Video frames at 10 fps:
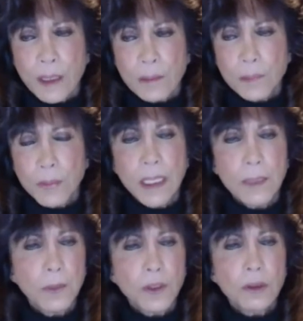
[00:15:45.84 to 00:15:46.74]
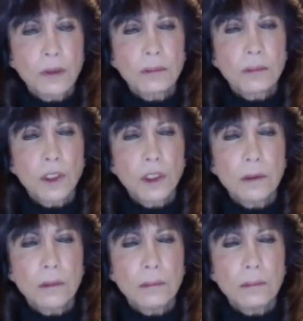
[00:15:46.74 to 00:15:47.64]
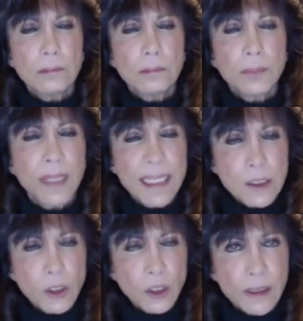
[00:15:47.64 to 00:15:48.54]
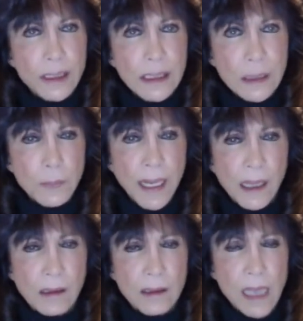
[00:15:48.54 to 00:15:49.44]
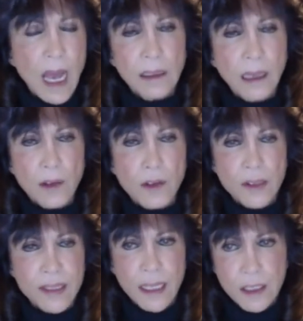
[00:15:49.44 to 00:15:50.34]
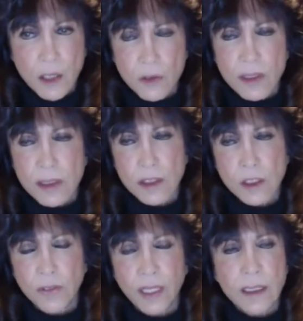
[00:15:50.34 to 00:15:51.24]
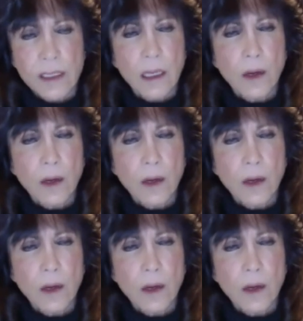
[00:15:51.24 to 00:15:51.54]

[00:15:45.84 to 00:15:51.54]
people place cursing spells on others that don't deserve it. So